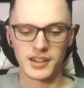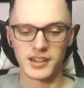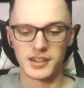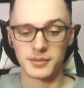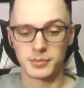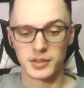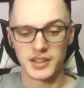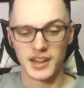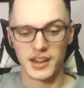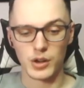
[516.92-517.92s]
Um, but
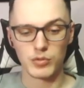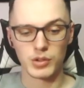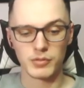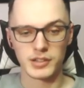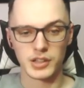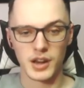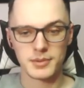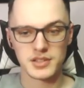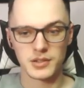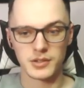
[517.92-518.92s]
yeah, overall a really good
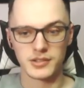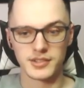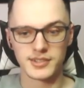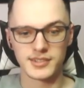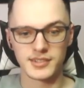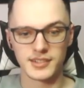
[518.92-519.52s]
episode.